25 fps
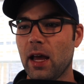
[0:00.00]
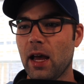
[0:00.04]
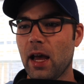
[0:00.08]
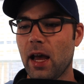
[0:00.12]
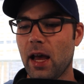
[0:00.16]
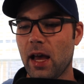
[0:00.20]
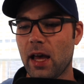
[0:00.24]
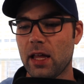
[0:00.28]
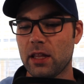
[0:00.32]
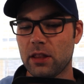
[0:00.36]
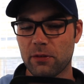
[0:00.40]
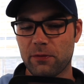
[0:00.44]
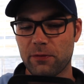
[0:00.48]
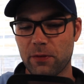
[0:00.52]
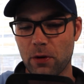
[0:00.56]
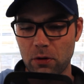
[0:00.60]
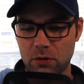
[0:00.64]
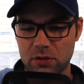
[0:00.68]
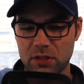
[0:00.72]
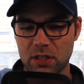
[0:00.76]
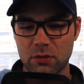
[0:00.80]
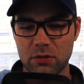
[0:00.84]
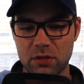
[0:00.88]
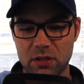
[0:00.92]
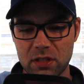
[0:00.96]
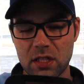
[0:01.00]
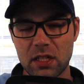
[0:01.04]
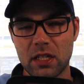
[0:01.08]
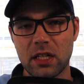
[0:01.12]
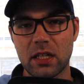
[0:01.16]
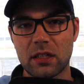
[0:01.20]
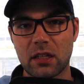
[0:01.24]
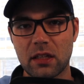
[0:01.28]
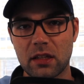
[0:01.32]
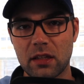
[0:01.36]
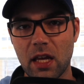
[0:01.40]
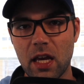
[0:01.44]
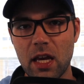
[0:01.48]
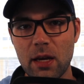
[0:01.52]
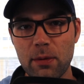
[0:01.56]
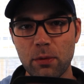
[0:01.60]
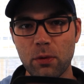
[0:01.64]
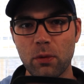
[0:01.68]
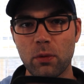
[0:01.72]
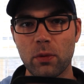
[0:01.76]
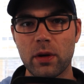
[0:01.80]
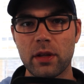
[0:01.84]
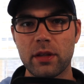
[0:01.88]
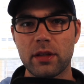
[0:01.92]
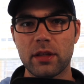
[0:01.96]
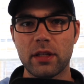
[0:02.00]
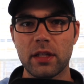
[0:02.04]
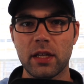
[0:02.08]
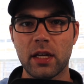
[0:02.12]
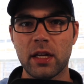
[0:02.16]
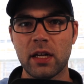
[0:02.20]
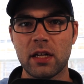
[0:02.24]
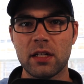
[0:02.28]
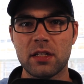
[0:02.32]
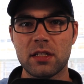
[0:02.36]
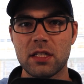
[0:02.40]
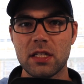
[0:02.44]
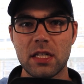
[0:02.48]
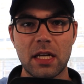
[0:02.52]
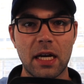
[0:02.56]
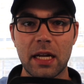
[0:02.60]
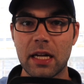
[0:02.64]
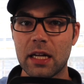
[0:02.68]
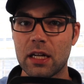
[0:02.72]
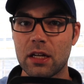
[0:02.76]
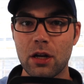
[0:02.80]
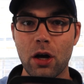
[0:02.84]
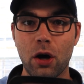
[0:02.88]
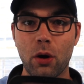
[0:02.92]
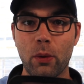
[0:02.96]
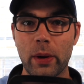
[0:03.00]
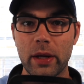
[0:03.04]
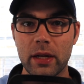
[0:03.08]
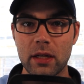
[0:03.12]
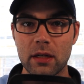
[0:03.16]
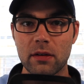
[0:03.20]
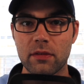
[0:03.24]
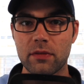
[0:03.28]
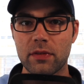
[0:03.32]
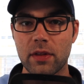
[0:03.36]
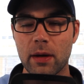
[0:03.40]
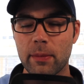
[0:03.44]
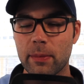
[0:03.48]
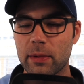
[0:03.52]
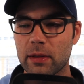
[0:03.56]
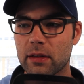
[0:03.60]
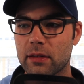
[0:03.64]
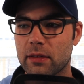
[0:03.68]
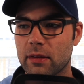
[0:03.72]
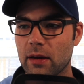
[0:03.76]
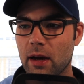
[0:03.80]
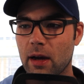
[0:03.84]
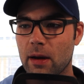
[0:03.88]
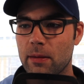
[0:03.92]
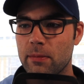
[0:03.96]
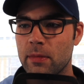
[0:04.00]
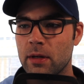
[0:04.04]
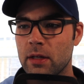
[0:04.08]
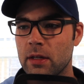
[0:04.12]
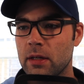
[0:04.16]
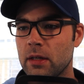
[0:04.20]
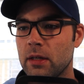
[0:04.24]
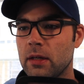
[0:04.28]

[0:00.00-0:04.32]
And the folks I was sitting at the table with in the NHC, I didn't know any of them at the time.